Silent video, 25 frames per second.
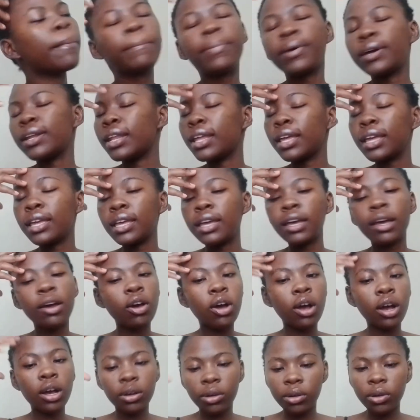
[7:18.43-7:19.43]
but
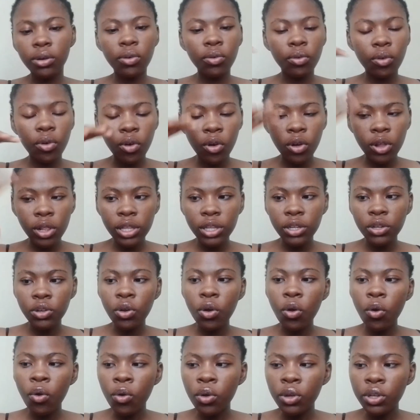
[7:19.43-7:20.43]
all
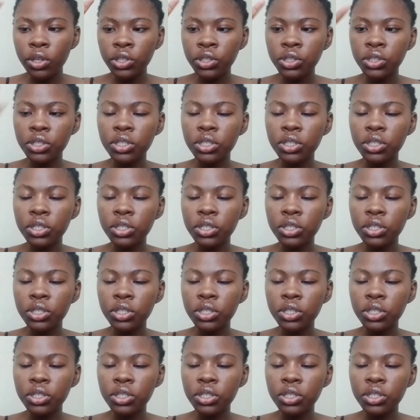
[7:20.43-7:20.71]
in all, the